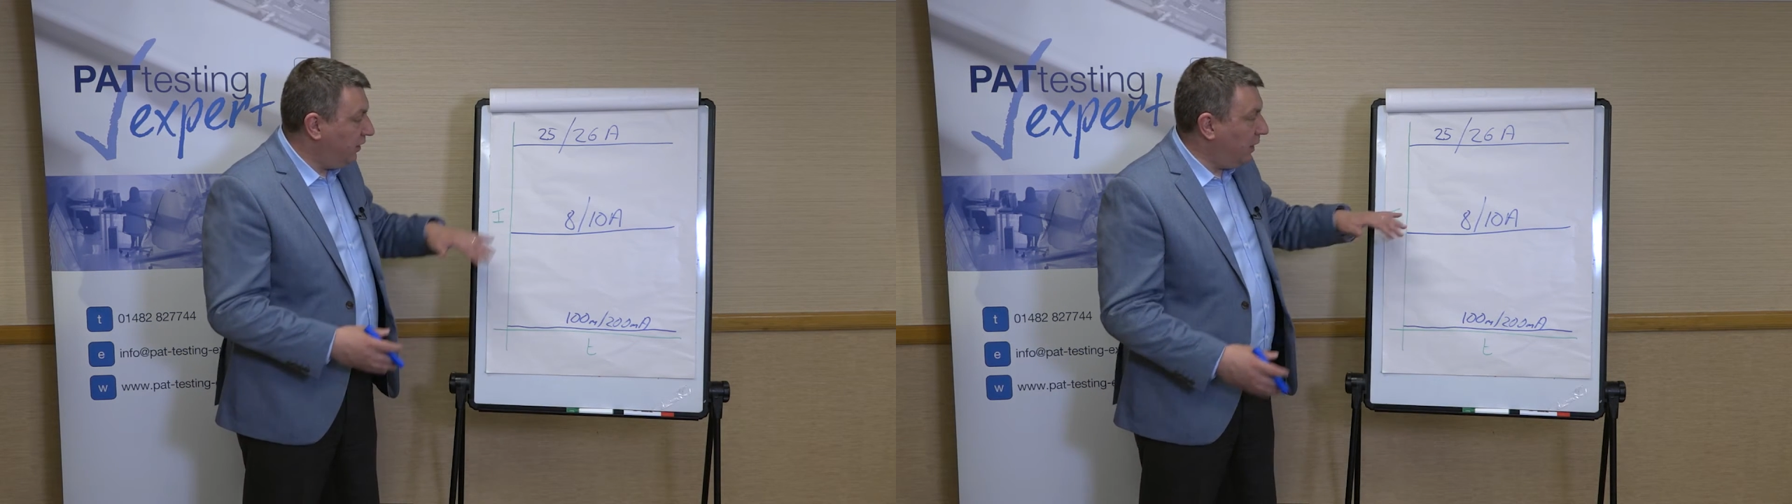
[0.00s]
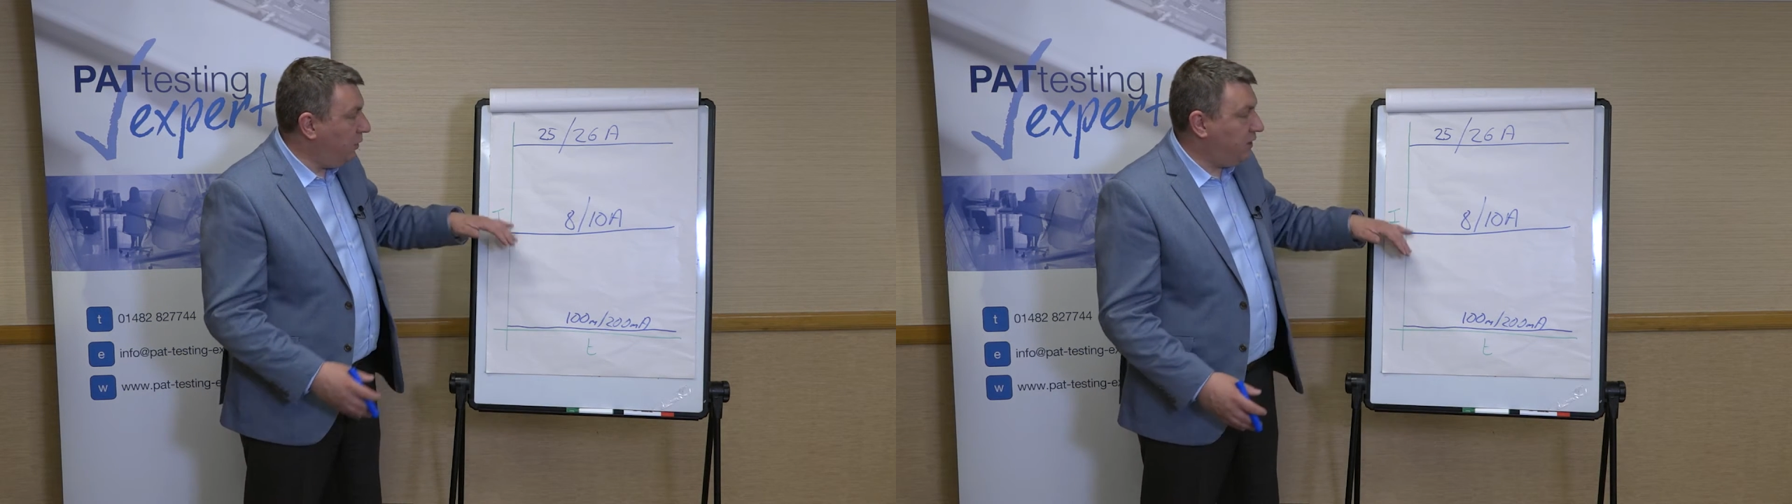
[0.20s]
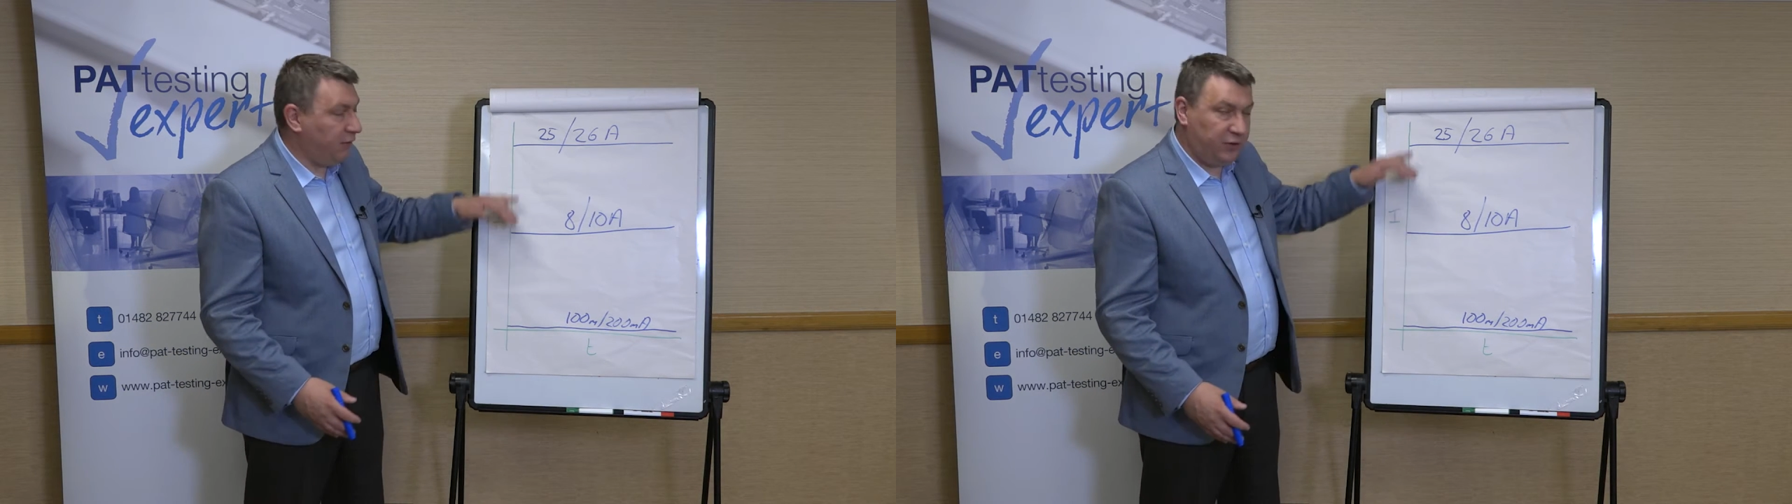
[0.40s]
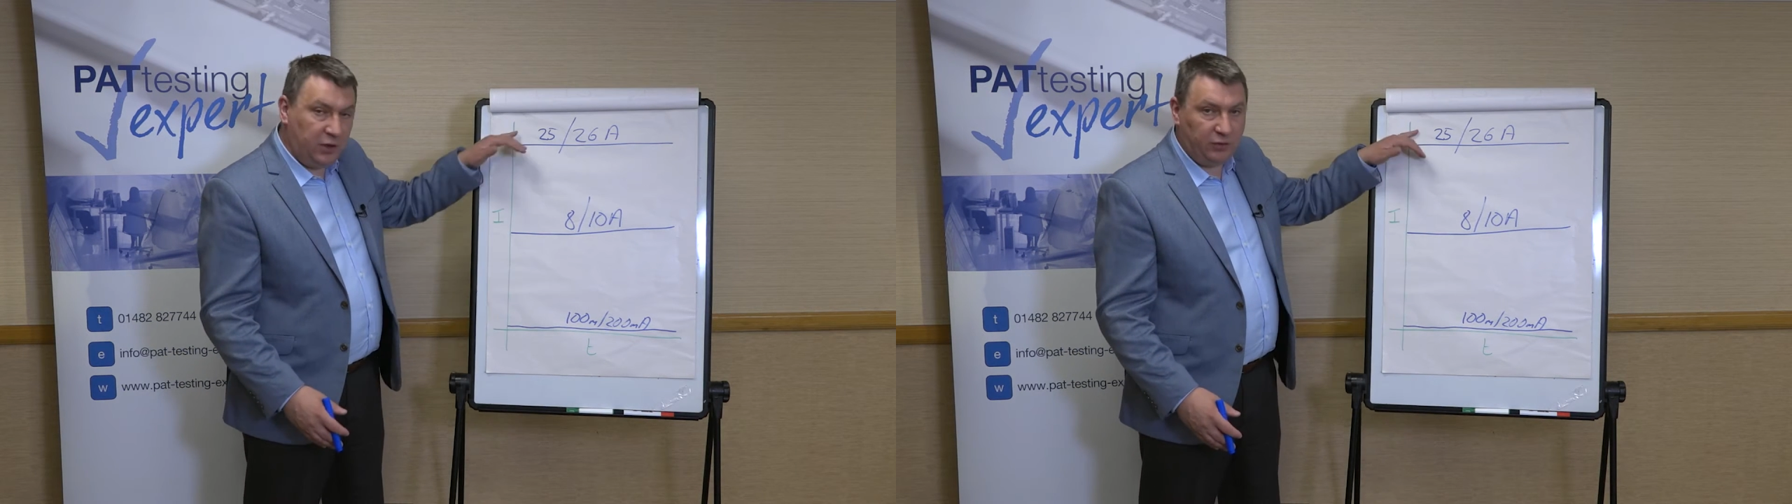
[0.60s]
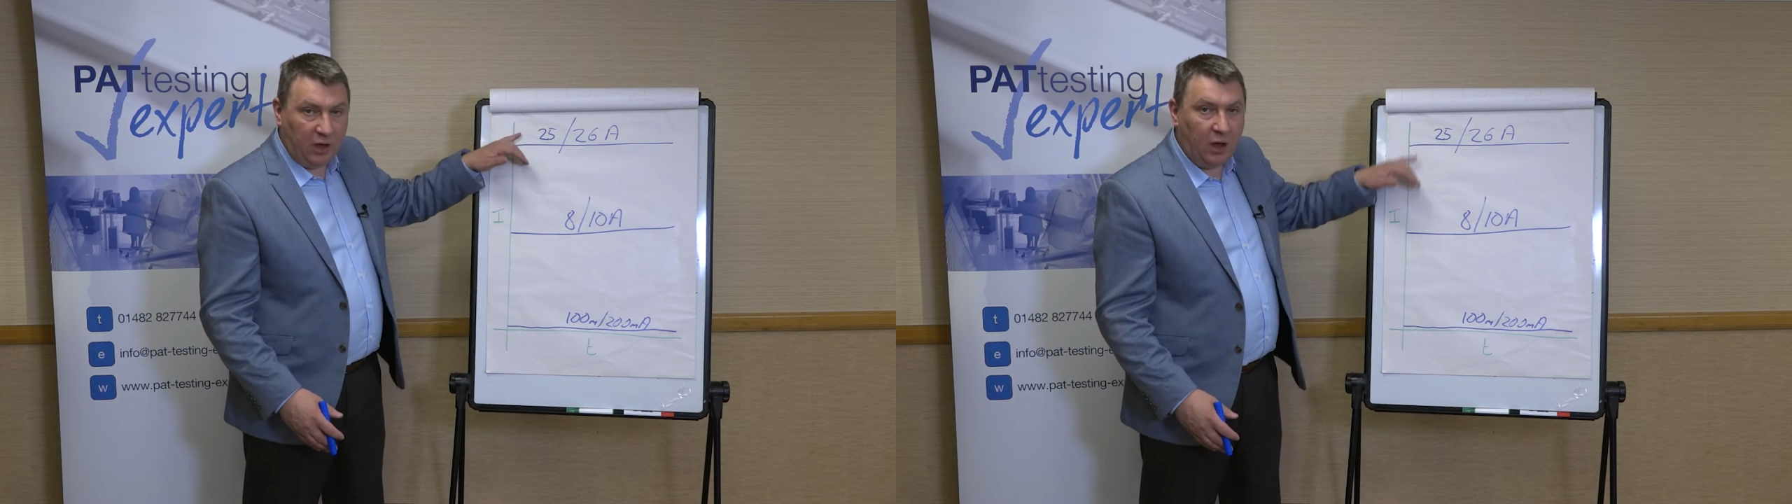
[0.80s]
then we'd have to
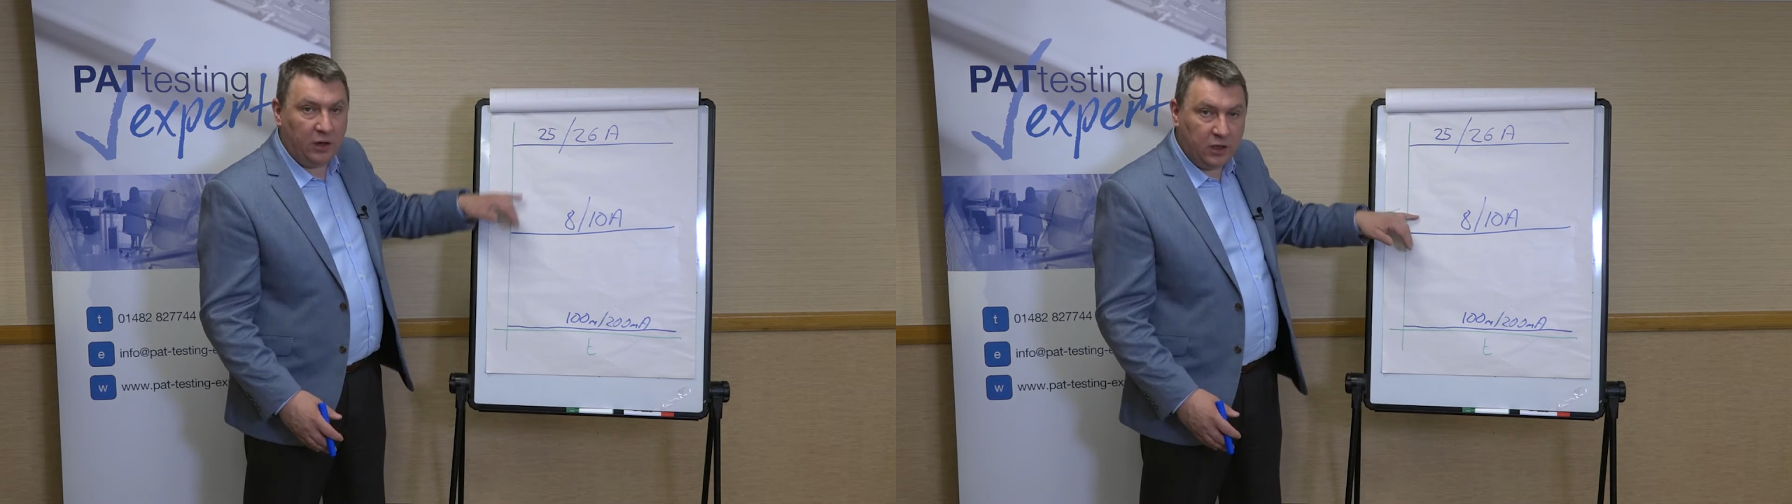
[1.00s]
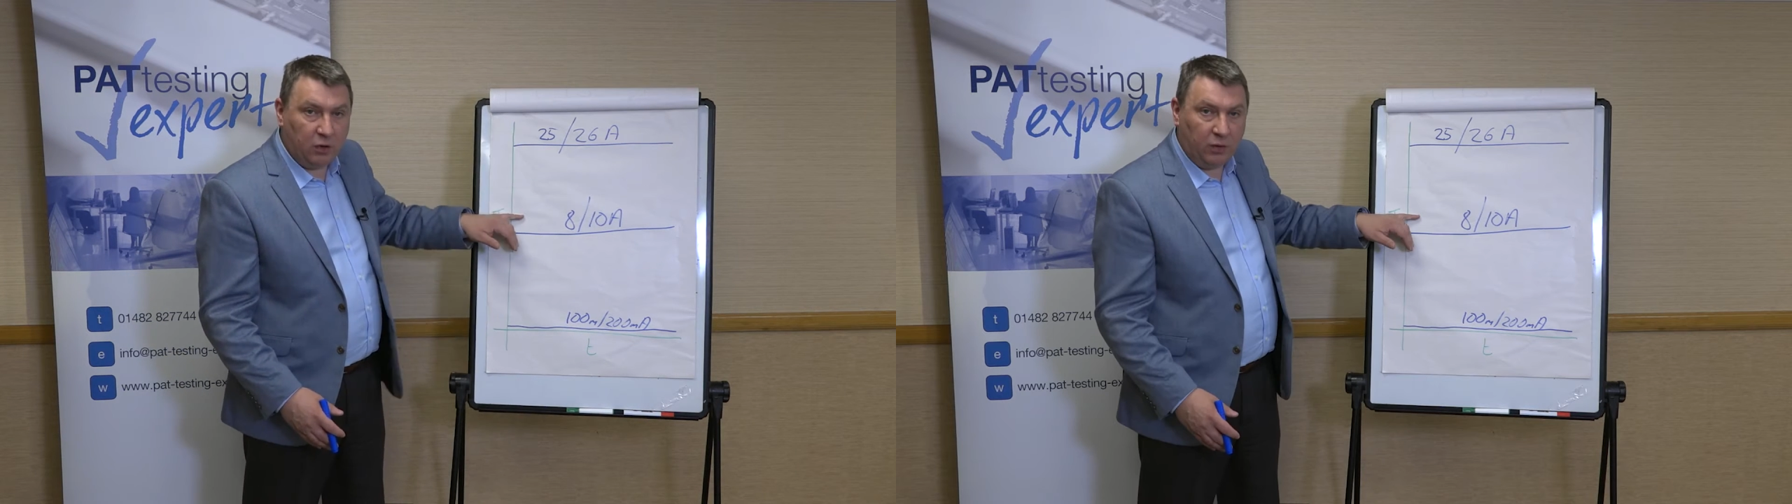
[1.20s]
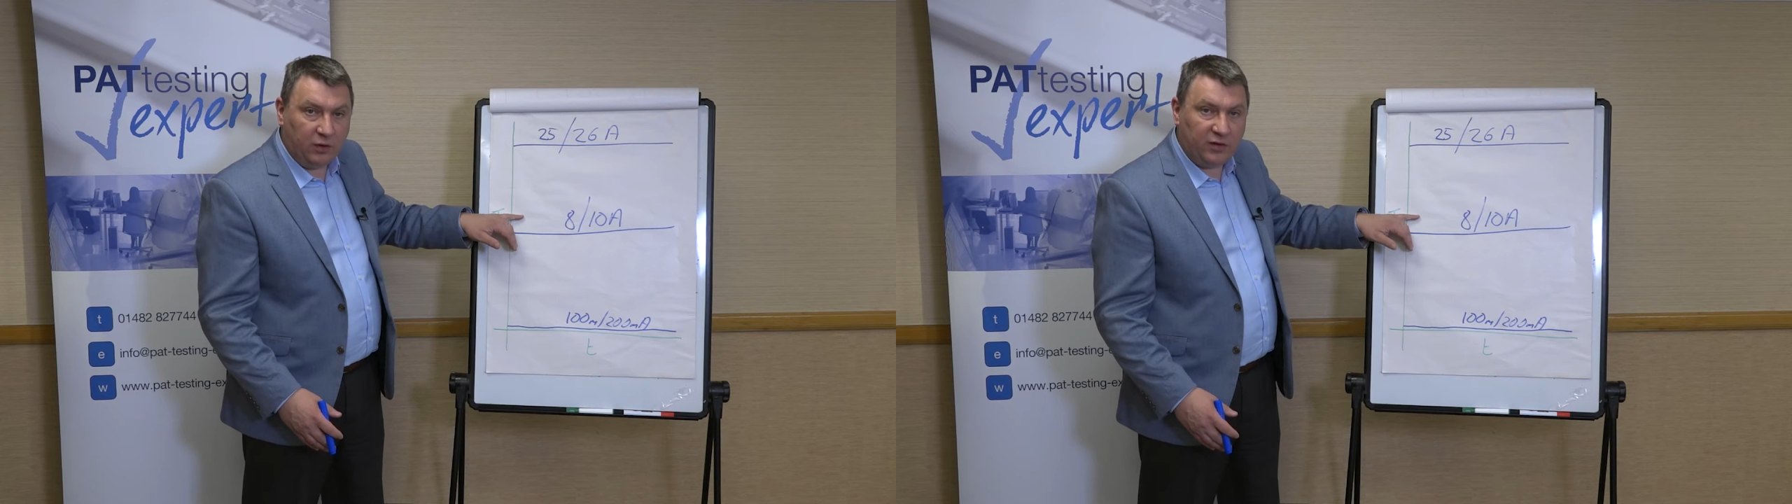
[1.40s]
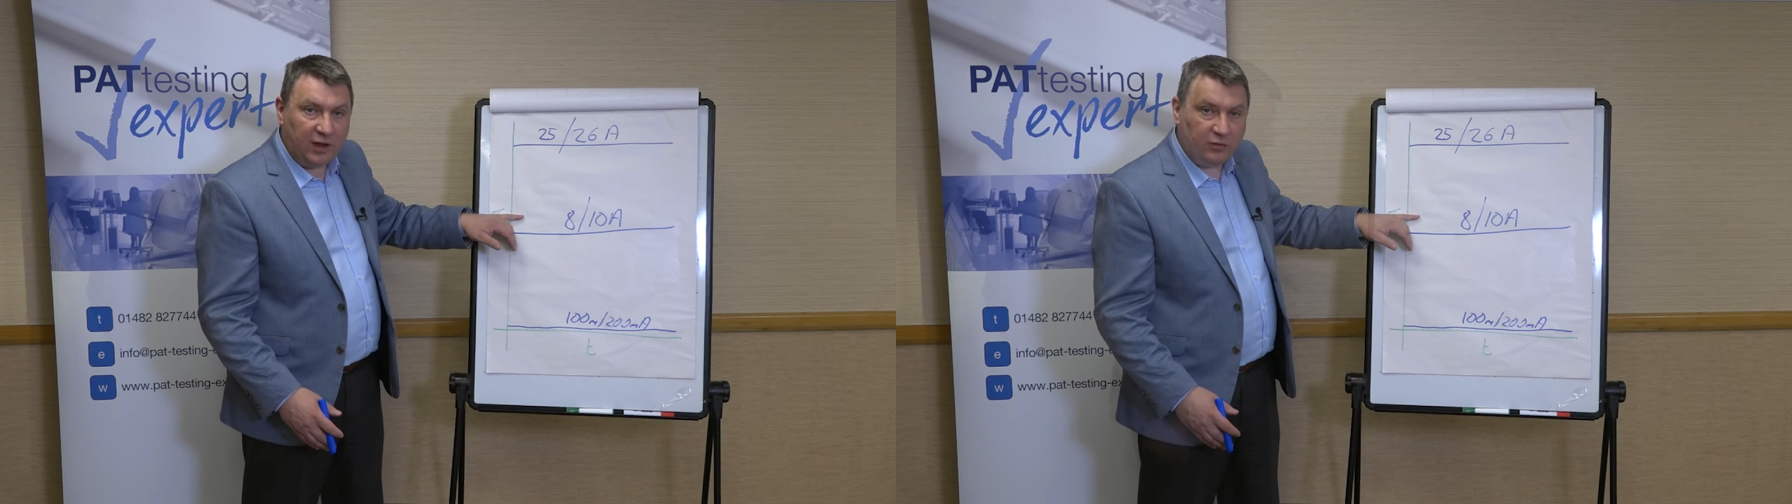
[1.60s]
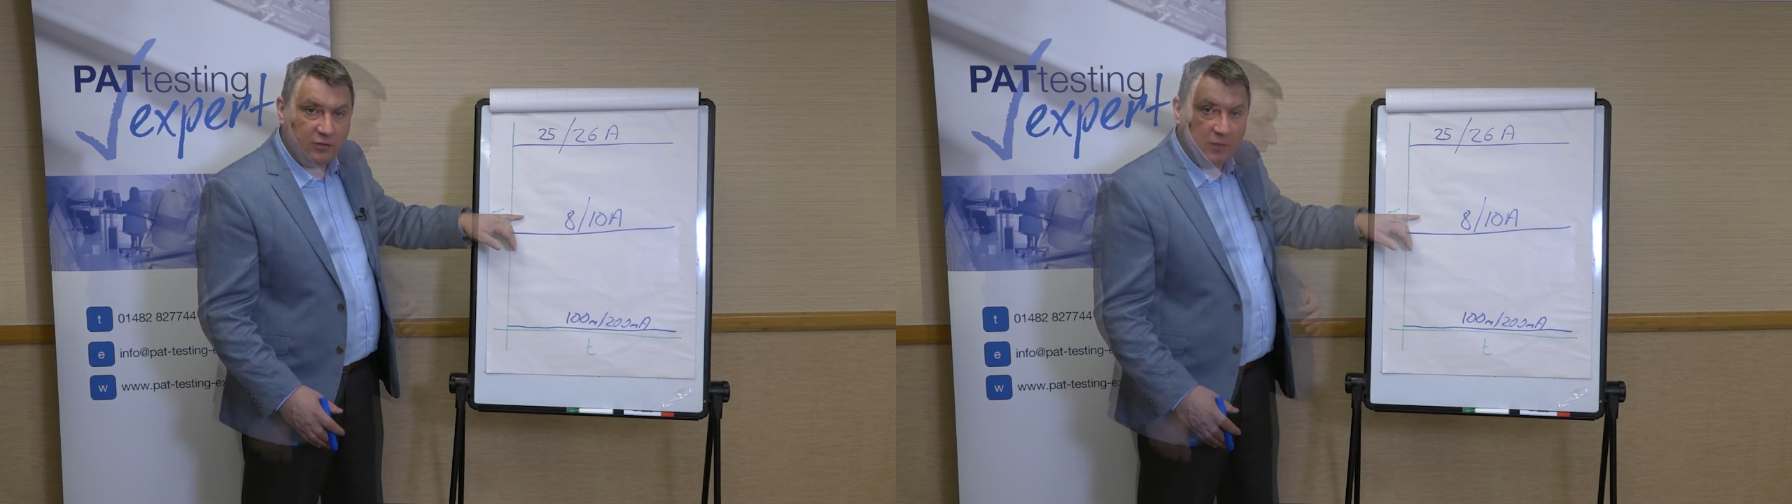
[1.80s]
use a high current
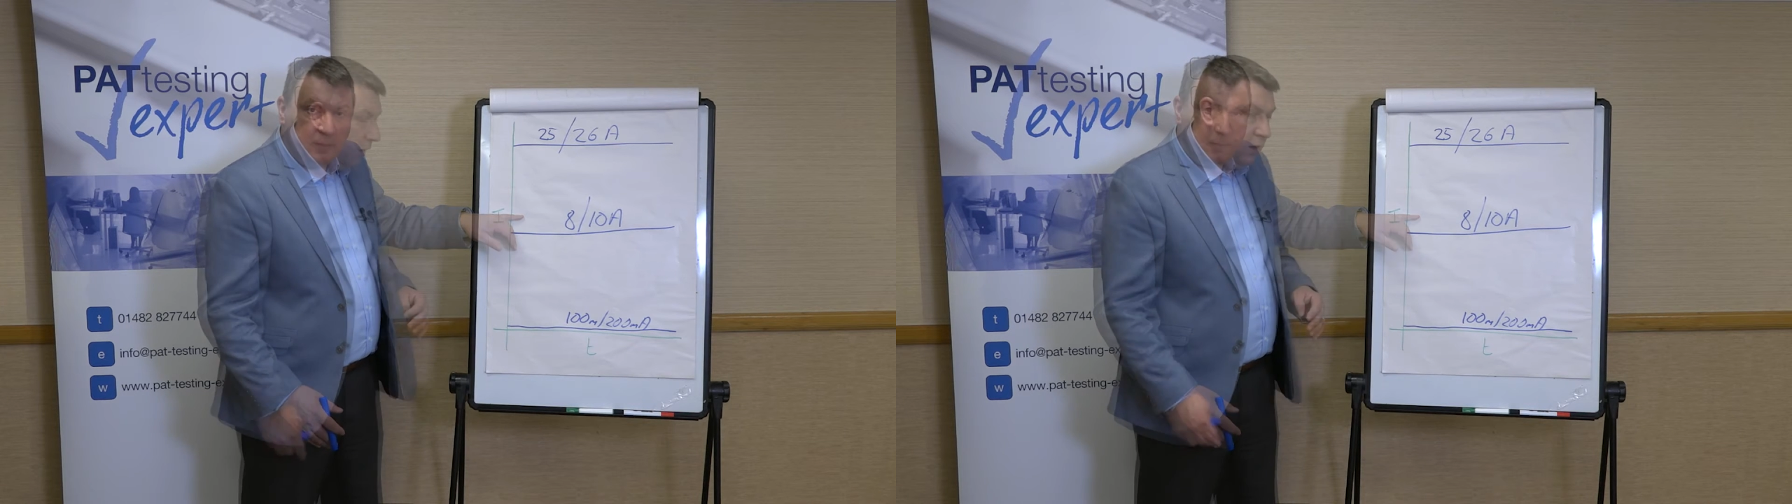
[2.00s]
test.